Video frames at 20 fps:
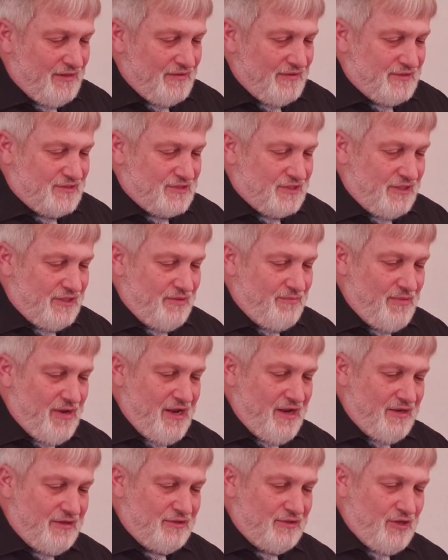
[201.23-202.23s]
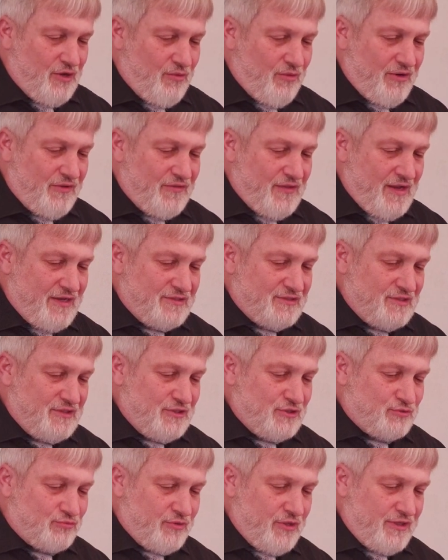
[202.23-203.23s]
The Son of Man goeth as it
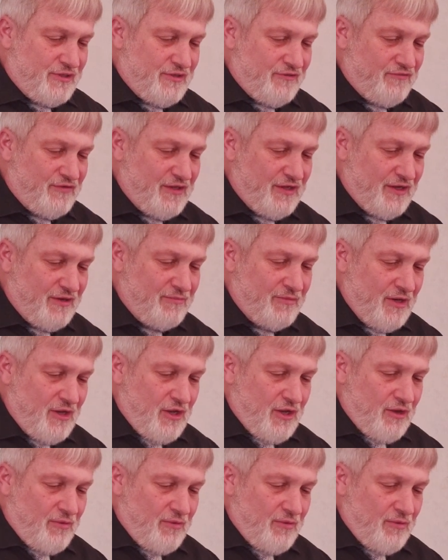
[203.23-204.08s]
is written of him,